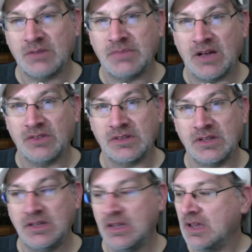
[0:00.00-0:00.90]
about
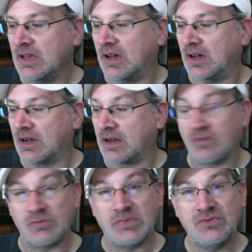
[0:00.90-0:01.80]
the
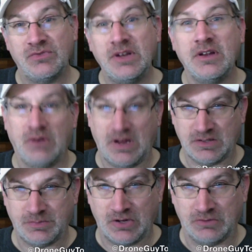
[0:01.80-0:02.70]
government video
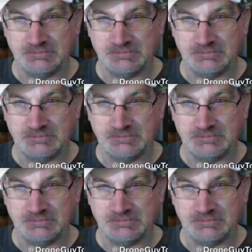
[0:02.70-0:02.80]
expo.